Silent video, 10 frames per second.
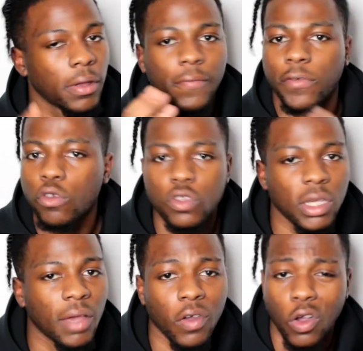fuse
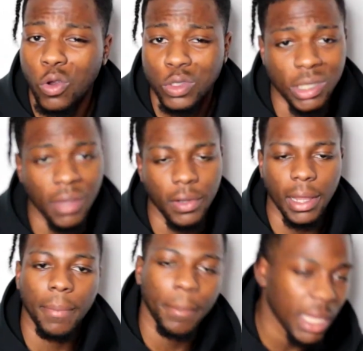together and go together
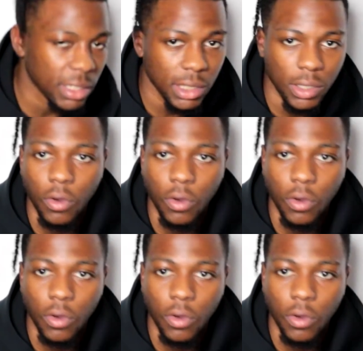like magic.